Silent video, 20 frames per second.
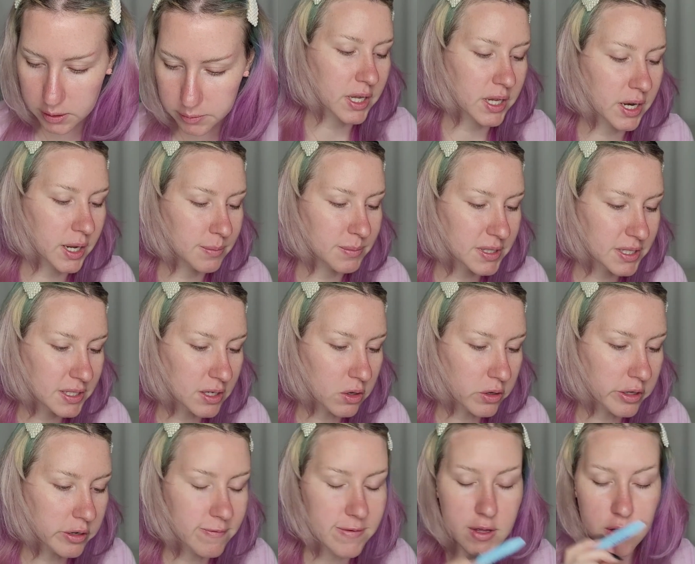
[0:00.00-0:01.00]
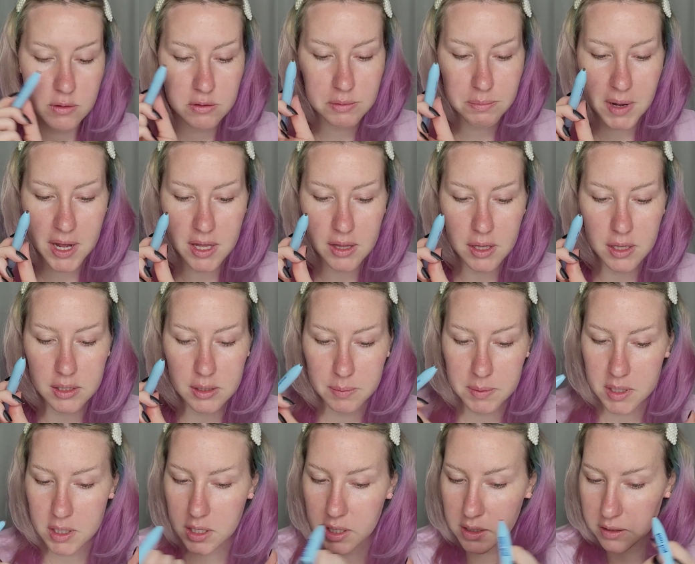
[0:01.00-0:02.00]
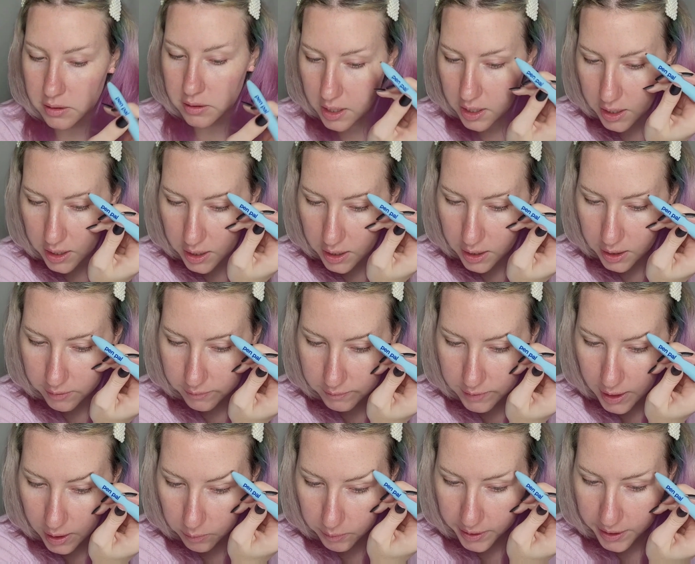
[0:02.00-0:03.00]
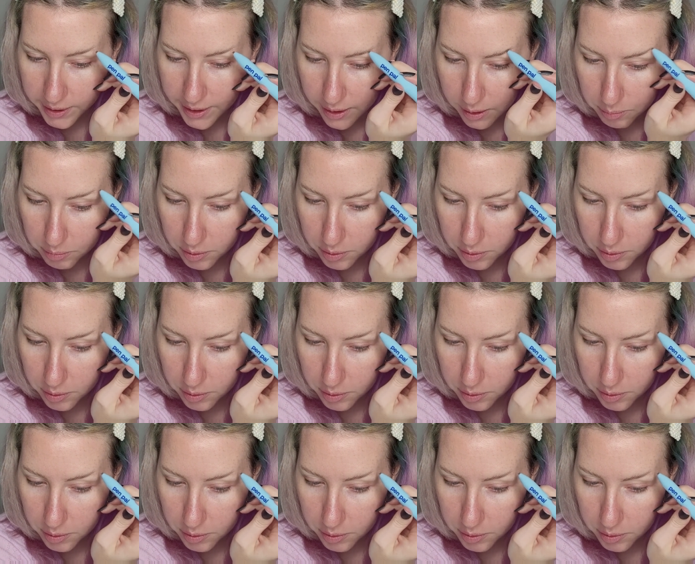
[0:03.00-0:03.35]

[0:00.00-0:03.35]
And I'm still confused by this because I've now ran out of